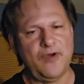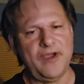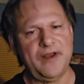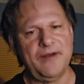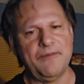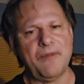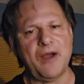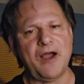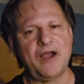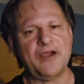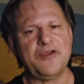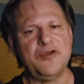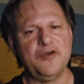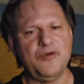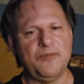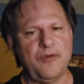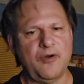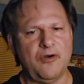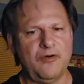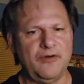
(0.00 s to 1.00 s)
way to mock
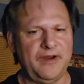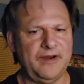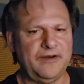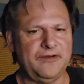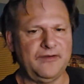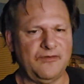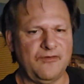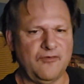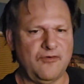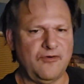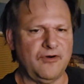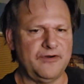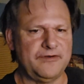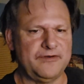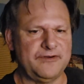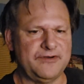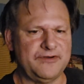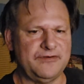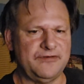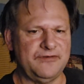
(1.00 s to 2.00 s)
your opponent or
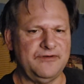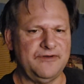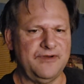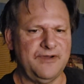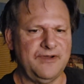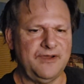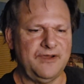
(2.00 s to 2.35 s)
to